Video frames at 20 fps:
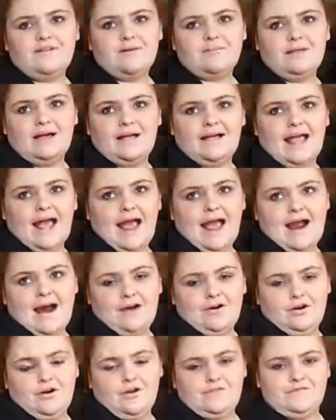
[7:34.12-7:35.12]
if I'm like
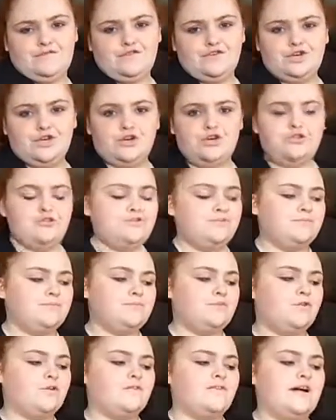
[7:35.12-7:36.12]
out of view
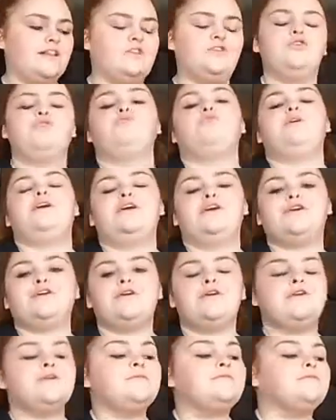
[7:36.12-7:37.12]
or if I look weird,